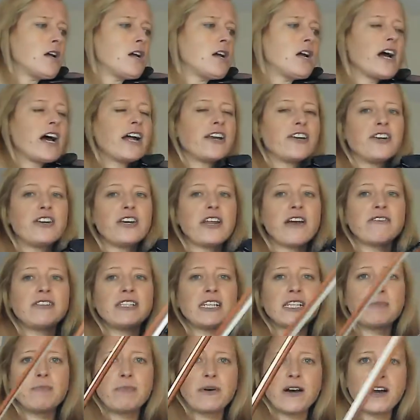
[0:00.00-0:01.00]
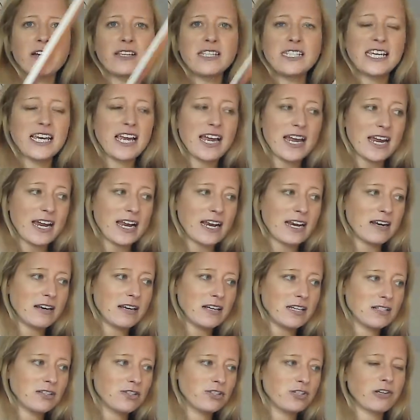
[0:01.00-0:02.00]
And you notice bar 10,
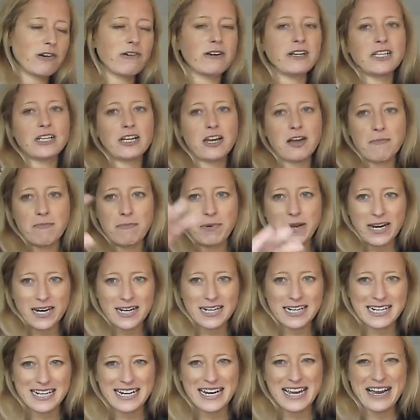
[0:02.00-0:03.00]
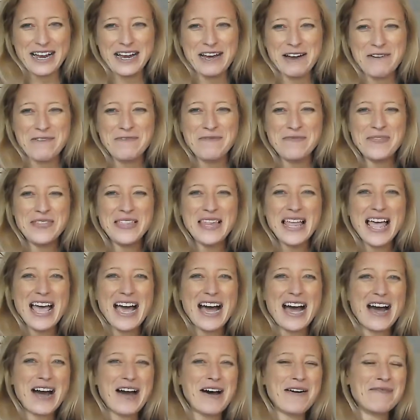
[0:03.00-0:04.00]
sorry to go back now,
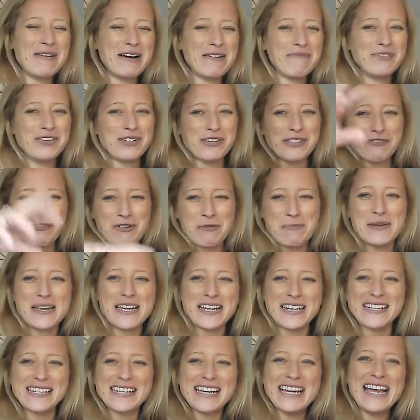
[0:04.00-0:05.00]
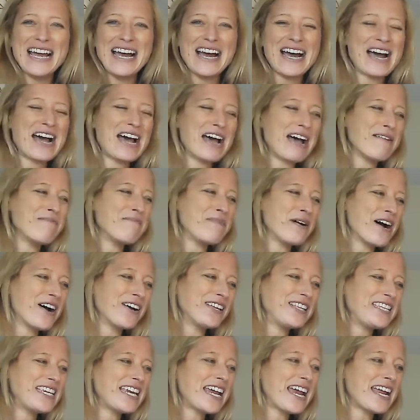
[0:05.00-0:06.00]
I'm doing the repeat. Bar
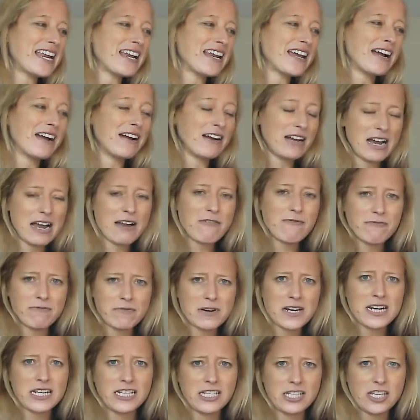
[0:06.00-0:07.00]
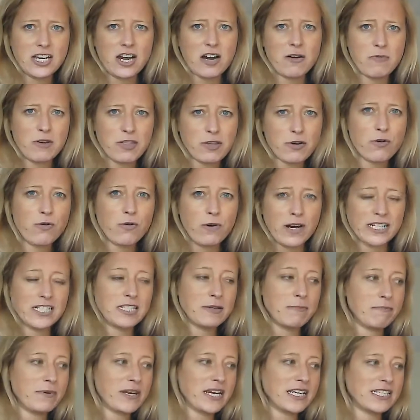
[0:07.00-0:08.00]
10, I really start with quite a
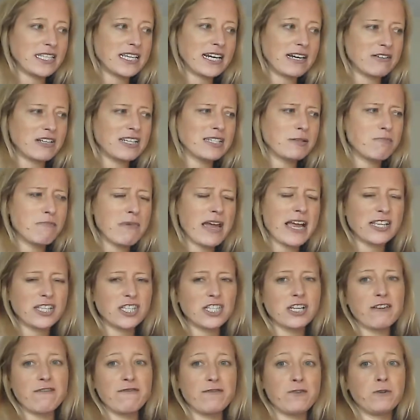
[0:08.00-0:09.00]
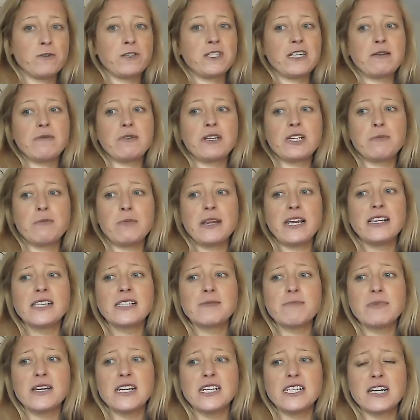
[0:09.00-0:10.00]
big sound. It's mezzo forte, which means
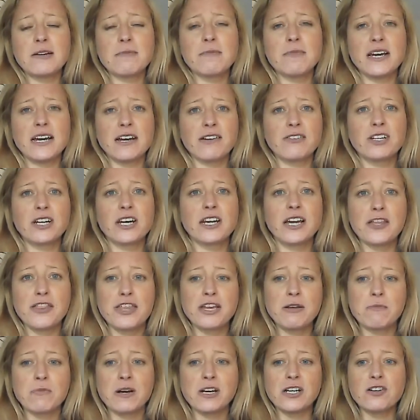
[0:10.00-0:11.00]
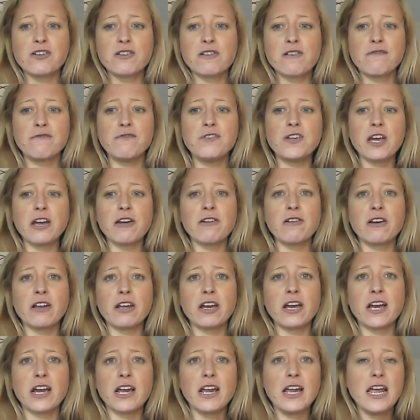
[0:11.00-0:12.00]
medium loud. And I think when you're a
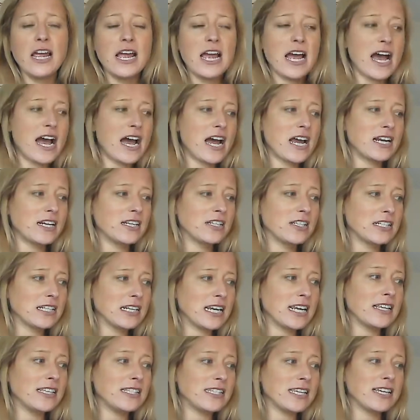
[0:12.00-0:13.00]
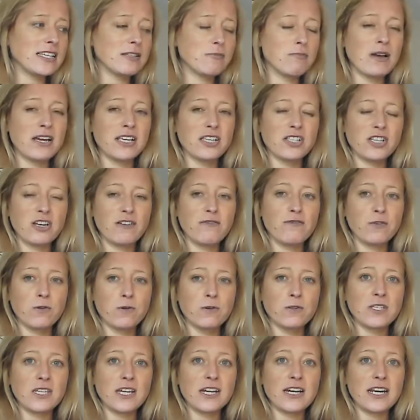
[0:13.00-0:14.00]
viola and it says mezzo
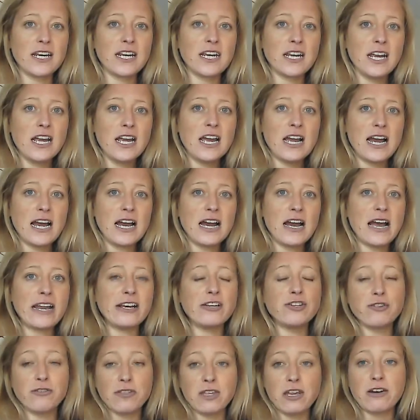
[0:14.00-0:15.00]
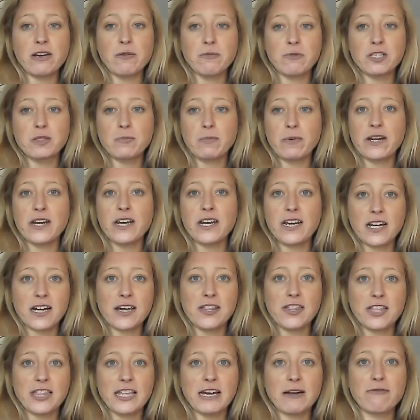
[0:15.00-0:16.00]
forte and you're the only ones playing, I
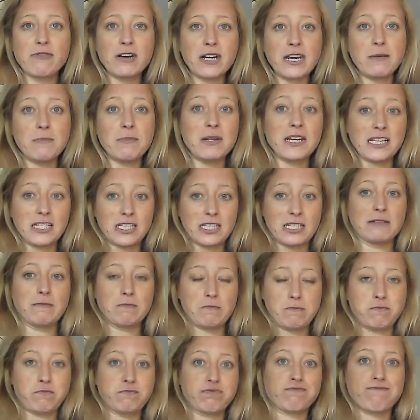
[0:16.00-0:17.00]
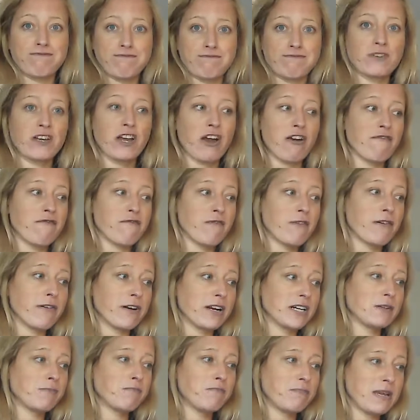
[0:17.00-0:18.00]
think that really means go for
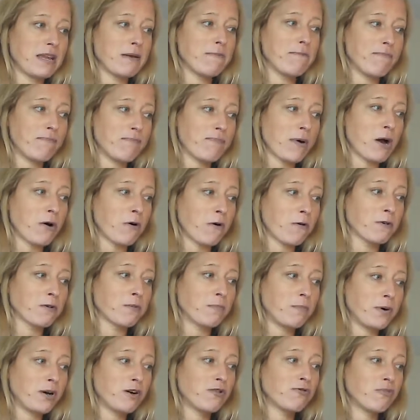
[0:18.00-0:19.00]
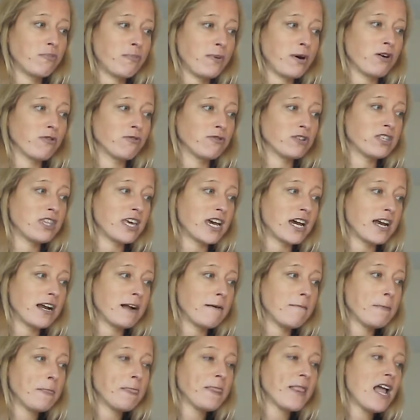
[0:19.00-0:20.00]
it. Be bold, bold, bold there.
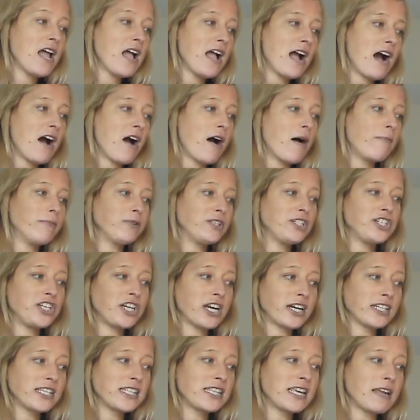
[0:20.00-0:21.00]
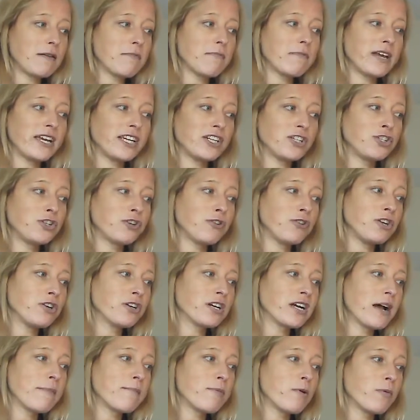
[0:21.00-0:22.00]
Just then make sure you
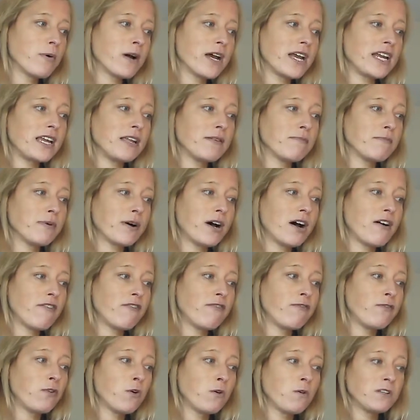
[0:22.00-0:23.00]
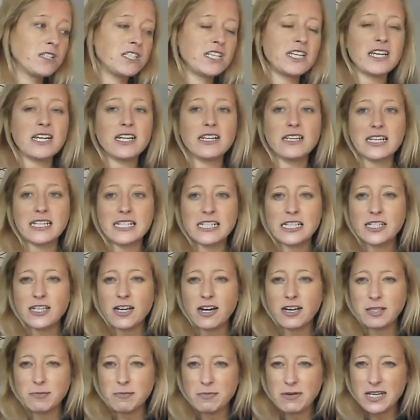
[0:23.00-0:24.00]
come away in bar 14, it
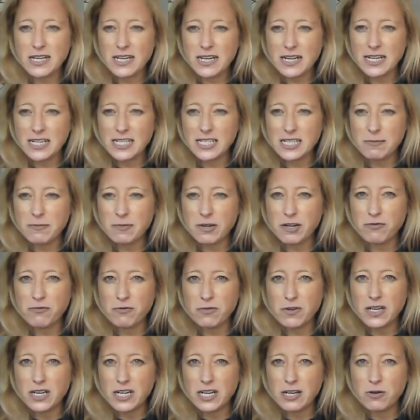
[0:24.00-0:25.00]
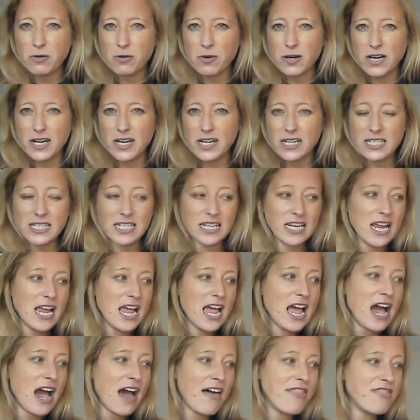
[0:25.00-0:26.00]
starts pianissimo, really quiet.
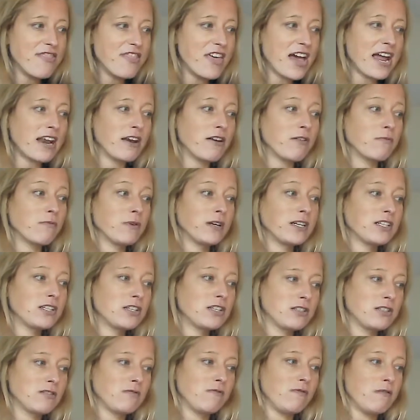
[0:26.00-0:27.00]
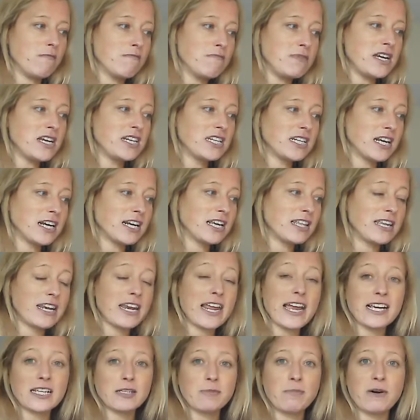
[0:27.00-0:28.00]
And then we immediately, the
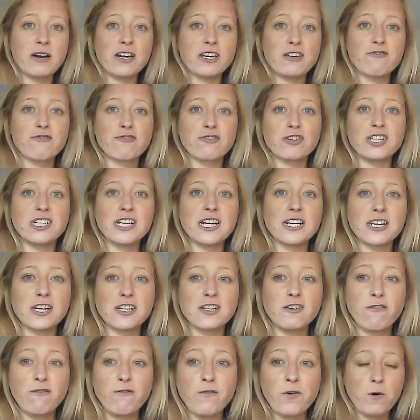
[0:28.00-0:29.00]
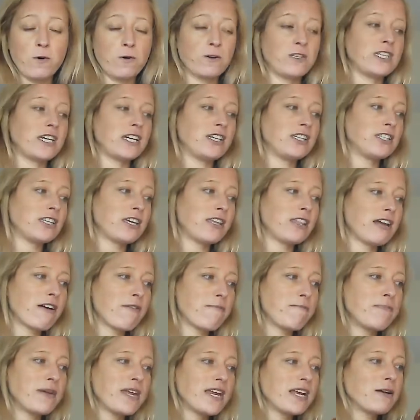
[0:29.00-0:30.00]
next bar, you've crescendo to forte. So they're
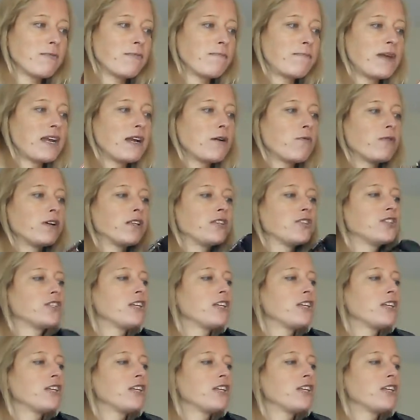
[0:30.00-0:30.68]
big ones.